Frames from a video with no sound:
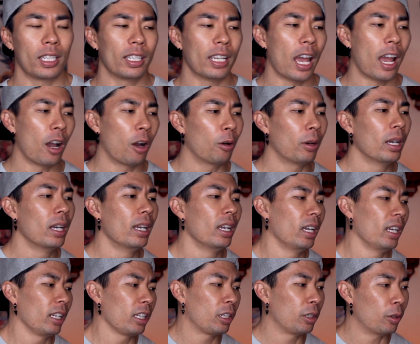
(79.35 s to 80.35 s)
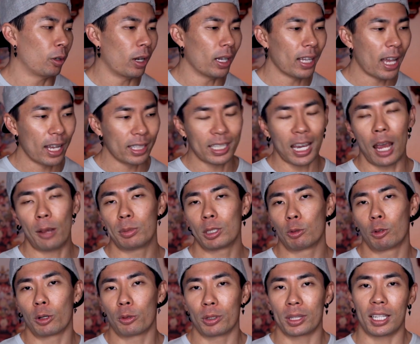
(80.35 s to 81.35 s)
Now, a lot of times I
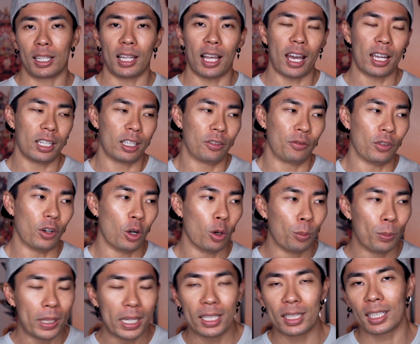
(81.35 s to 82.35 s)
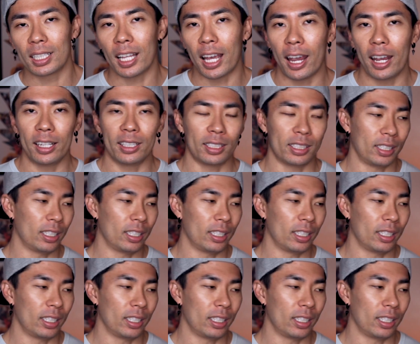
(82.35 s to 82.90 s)
work with a lot of obese clients.